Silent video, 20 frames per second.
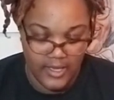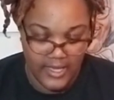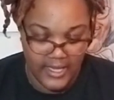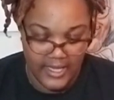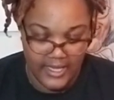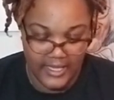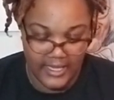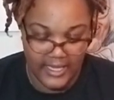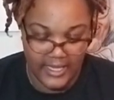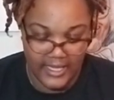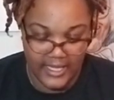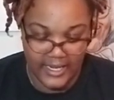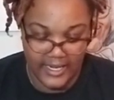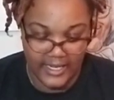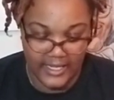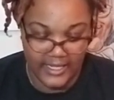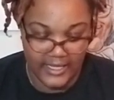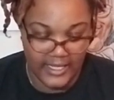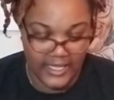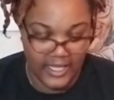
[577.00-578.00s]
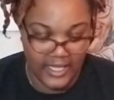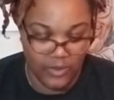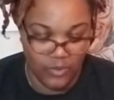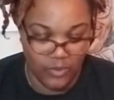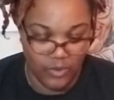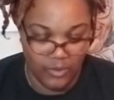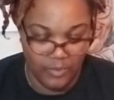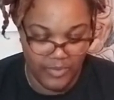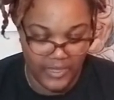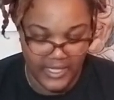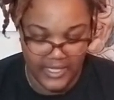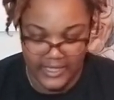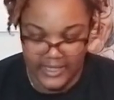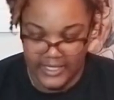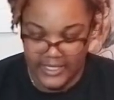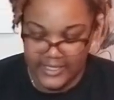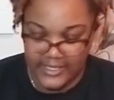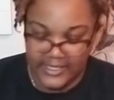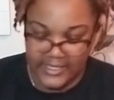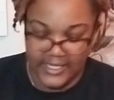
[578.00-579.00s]
Again, link will be
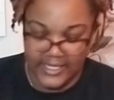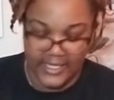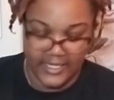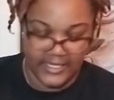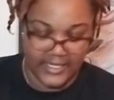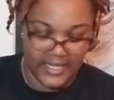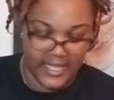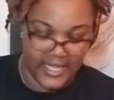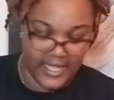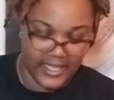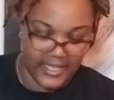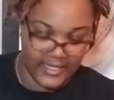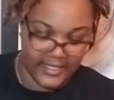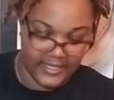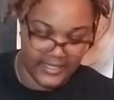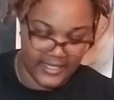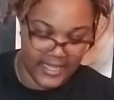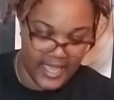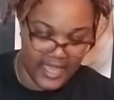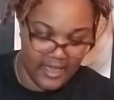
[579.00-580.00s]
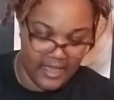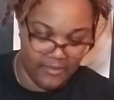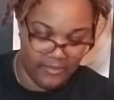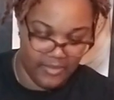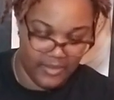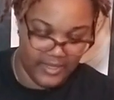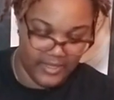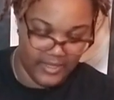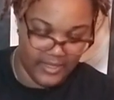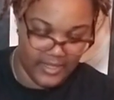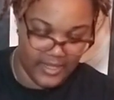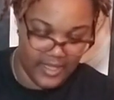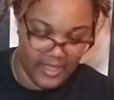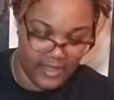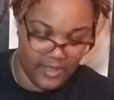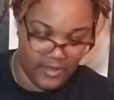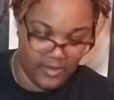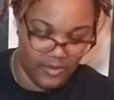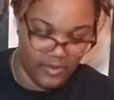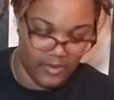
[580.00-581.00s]
listed down
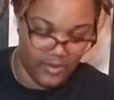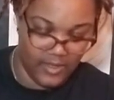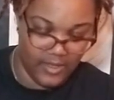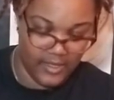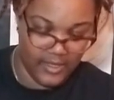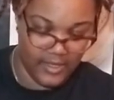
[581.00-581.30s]
below.